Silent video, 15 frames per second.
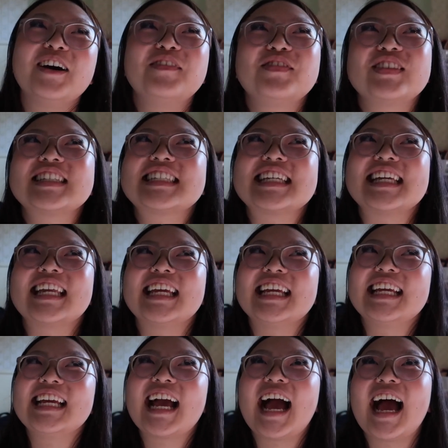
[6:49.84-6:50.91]
Just
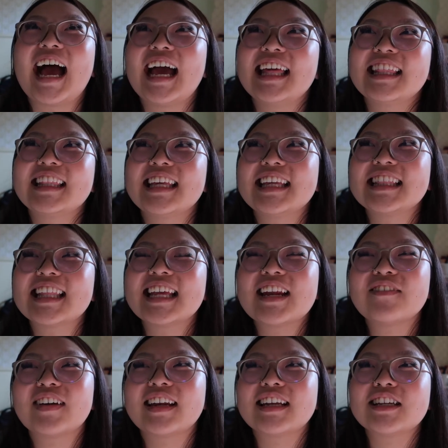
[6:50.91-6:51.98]
kidding. I think that
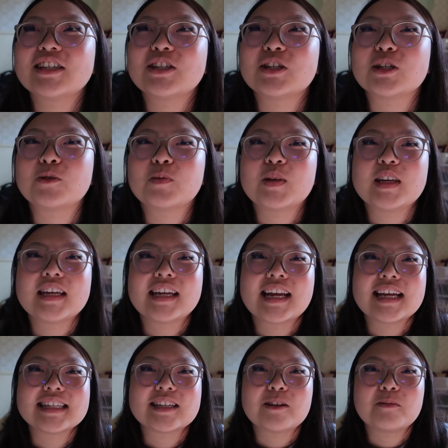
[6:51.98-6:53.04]
if I didn't choose being an
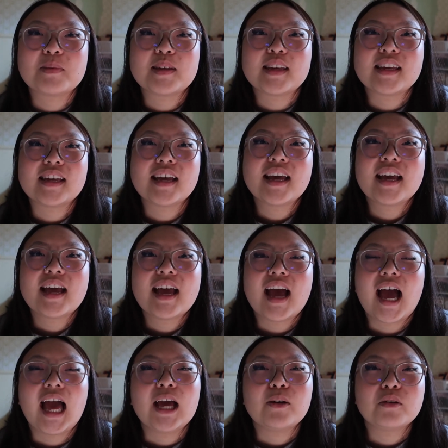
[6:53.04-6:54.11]
SLP,
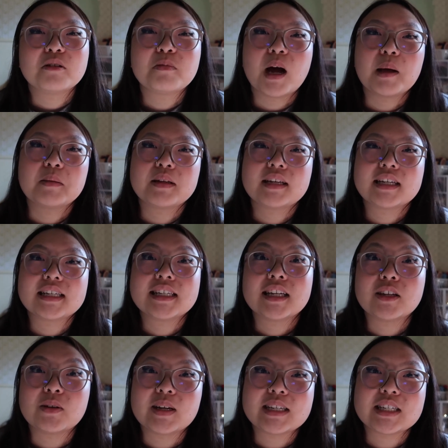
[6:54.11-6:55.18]
I would probably
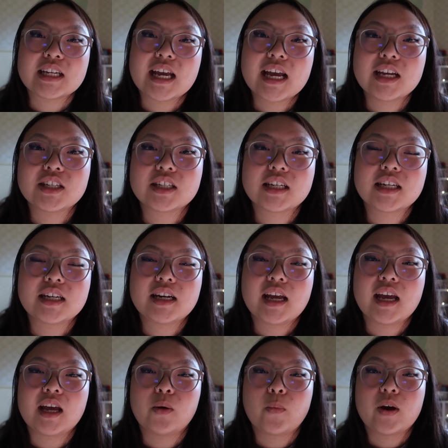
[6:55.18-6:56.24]
continue education
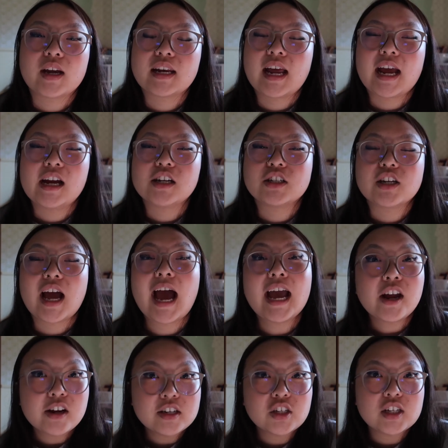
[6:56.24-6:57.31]
and work in
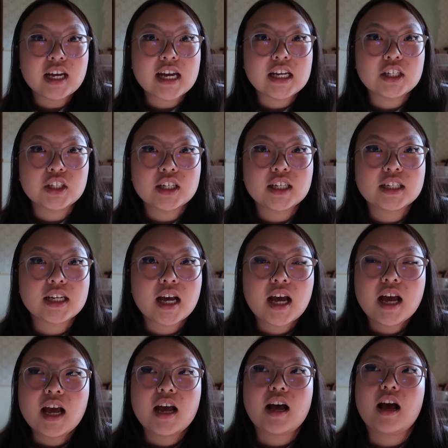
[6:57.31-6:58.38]
higher education.
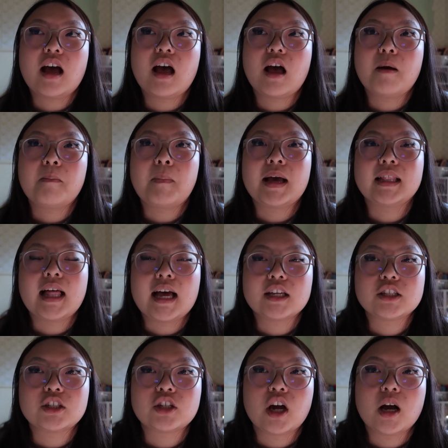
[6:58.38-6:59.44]
My
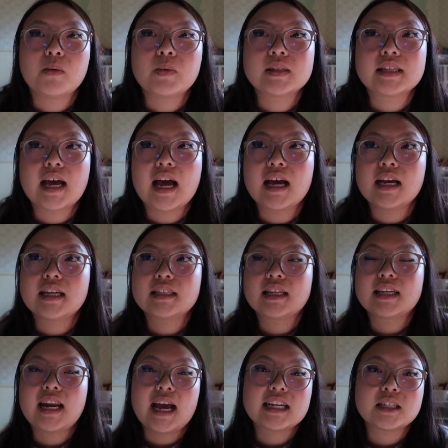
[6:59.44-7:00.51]
last job was as
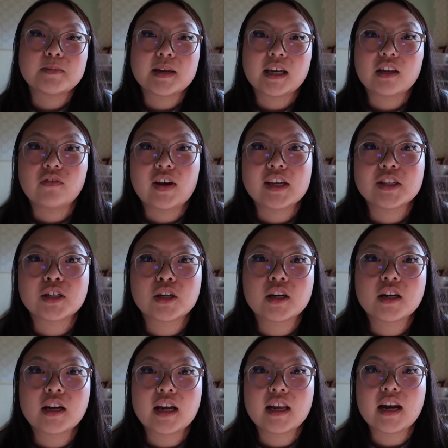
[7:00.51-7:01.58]
an academic
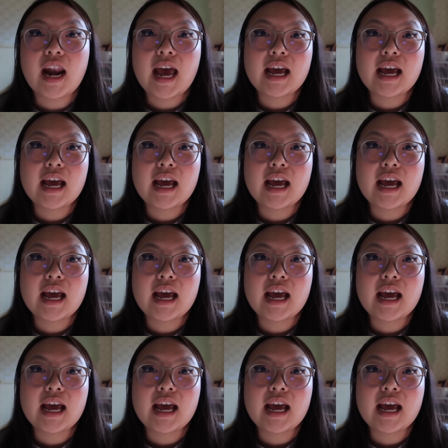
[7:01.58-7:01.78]
advisor and an